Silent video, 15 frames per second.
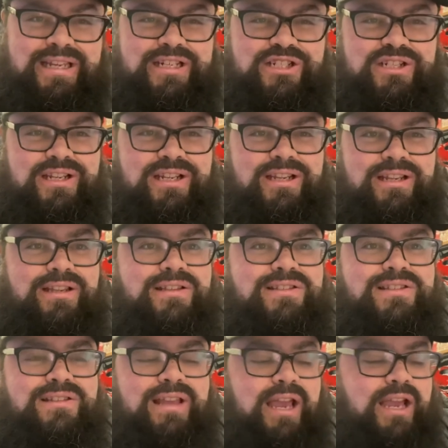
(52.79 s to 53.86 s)
Cheese
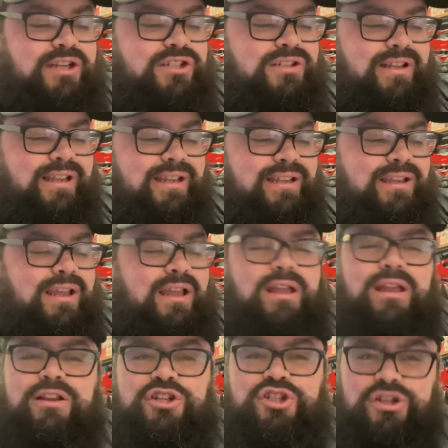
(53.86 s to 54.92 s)
slash like
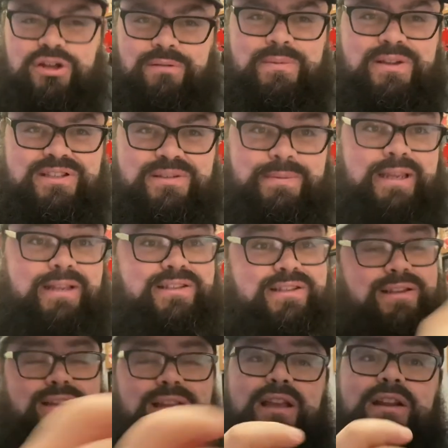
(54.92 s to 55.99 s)
showbiz pizza
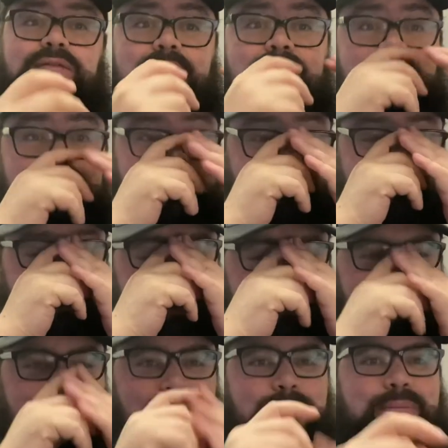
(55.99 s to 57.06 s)
kind of animatronic
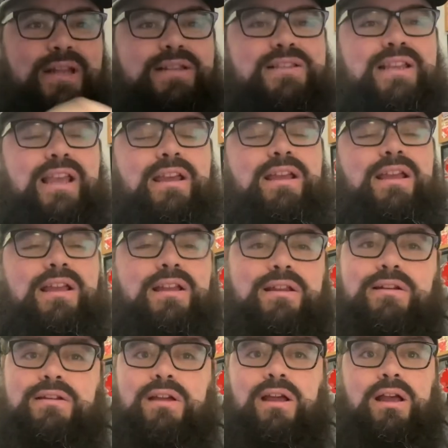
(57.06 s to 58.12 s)
puppets,
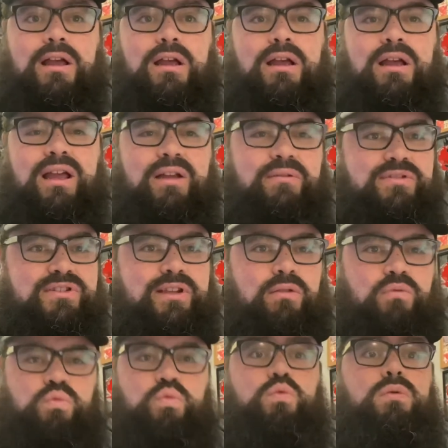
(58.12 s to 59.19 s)
and I was like,
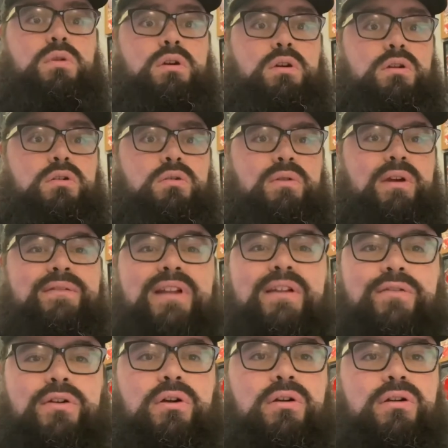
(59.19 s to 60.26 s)
whoa, I've
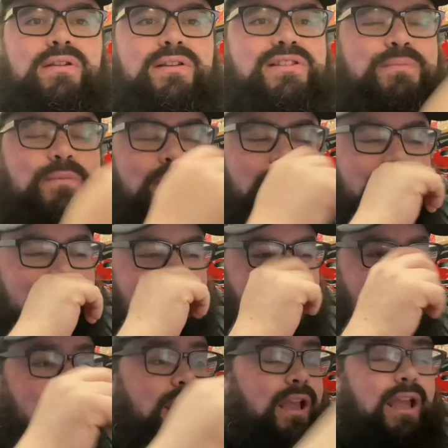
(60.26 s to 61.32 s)
never heard of this movie,
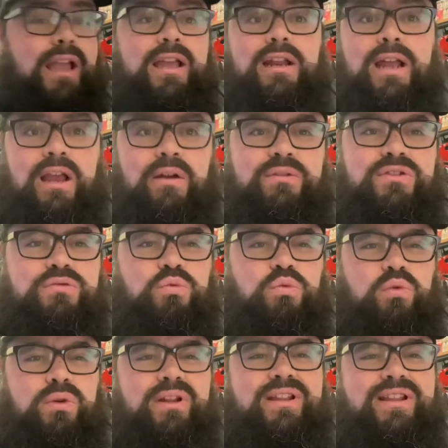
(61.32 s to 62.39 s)
and I was
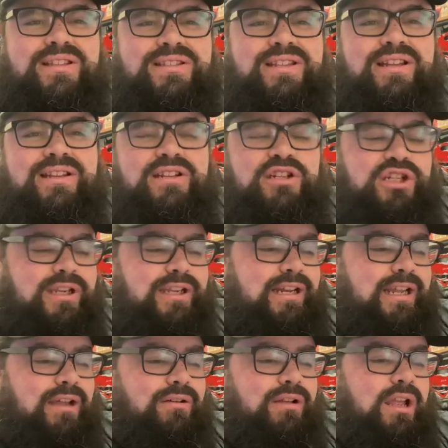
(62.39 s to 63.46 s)
really excited to check it
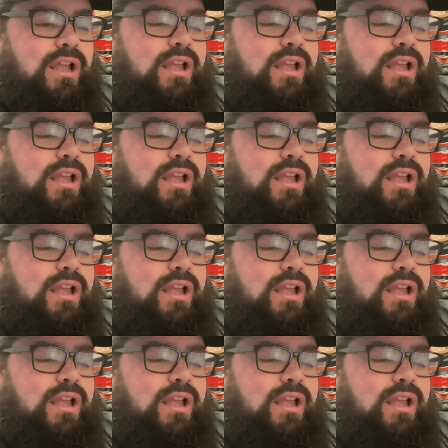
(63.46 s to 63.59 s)
out.